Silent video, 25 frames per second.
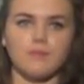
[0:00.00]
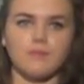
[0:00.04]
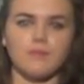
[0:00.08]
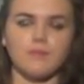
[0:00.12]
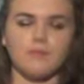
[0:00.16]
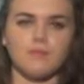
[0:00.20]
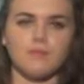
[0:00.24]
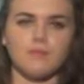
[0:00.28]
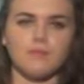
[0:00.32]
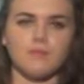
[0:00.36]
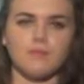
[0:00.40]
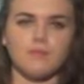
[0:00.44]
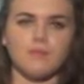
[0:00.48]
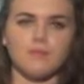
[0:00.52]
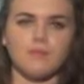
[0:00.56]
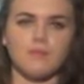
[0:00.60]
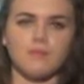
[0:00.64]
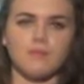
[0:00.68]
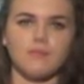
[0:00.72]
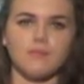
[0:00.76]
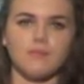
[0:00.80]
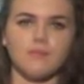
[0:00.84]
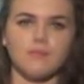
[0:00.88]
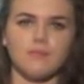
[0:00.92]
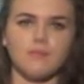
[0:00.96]

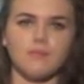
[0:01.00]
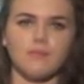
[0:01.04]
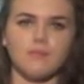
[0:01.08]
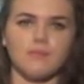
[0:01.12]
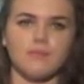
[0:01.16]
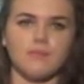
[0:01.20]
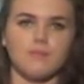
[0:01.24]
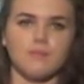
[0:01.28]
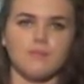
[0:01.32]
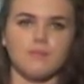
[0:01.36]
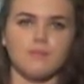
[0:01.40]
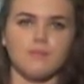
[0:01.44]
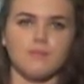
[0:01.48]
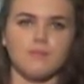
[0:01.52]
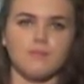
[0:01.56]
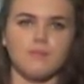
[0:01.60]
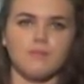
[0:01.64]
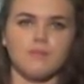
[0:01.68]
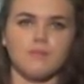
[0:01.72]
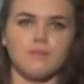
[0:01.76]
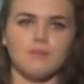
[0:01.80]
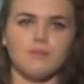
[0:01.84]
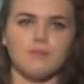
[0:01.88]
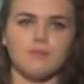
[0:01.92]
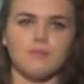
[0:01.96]

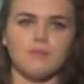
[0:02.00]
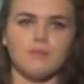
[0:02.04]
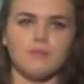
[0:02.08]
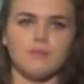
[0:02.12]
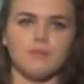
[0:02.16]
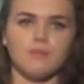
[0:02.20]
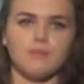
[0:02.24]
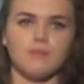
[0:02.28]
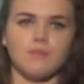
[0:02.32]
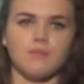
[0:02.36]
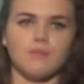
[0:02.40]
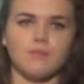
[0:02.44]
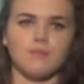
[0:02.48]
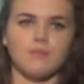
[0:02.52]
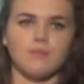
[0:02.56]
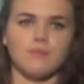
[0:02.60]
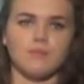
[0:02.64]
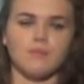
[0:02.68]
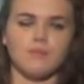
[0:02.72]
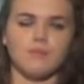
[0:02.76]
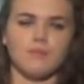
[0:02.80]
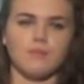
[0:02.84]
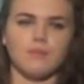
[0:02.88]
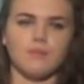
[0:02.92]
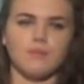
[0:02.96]

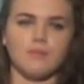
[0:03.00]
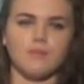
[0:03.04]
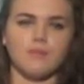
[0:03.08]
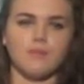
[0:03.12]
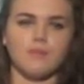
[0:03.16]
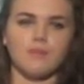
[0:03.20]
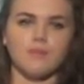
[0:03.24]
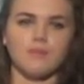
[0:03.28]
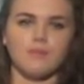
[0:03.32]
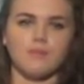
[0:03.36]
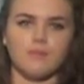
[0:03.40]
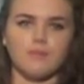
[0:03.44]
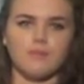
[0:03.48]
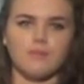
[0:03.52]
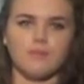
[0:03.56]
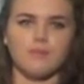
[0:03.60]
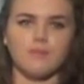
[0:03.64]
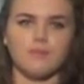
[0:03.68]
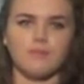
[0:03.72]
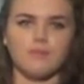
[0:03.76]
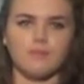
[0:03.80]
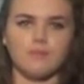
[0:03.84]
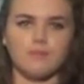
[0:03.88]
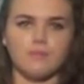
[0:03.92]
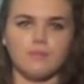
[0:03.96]

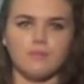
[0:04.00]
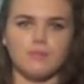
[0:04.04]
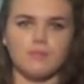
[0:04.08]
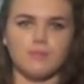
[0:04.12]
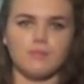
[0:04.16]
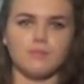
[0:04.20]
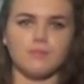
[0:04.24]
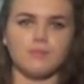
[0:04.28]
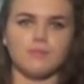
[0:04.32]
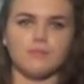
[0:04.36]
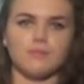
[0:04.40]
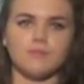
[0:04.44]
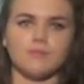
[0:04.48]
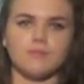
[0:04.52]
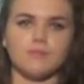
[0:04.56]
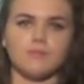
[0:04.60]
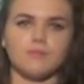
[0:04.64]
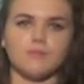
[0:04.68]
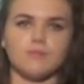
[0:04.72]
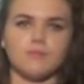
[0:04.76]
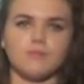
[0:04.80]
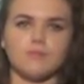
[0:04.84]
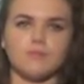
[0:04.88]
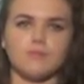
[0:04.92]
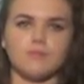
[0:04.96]

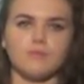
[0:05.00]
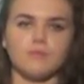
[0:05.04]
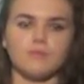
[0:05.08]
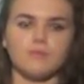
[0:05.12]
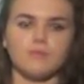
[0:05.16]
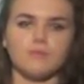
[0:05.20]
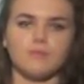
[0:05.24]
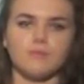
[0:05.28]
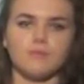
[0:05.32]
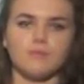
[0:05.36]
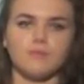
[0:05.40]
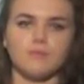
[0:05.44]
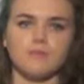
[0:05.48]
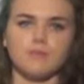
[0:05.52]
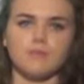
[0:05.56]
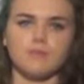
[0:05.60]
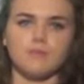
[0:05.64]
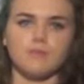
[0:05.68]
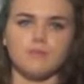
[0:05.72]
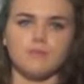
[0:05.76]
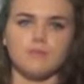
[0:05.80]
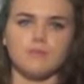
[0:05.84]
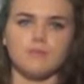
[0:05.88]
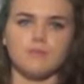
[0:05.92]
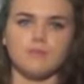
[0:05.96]

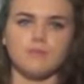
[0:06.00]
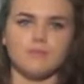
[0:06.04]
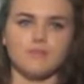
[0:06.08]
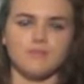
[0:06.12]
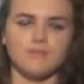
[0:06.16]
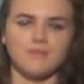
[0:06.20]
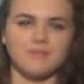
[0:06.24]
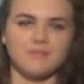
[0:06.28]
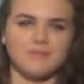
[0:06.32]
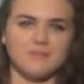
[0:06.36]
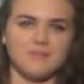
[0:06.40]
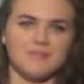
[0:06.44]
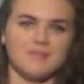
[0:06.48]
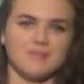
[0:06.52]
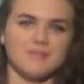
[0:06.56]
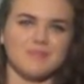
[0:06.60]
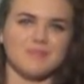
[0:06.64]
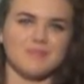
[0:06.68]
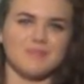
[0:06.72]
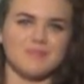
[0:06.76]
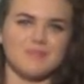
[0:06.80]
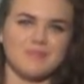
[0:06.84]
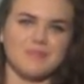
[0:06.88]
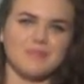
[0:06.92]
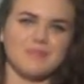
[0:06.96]

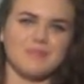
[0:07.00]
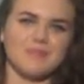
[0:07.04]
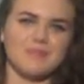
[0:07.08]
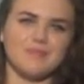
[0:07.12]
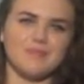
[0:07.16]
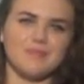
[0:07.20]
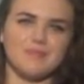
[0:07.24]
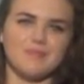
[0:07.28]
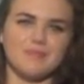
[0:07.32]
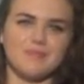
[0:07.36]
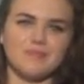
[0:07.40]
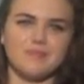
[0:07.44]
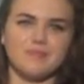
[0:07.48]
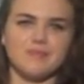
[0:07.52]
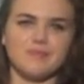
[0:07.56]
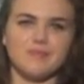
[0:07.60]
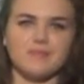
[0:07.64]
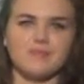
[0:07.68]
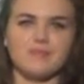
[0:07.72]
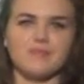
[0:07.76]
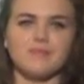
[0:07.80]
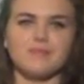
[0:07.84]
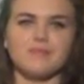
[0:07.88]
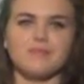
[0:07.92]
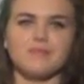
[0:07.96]
(silent)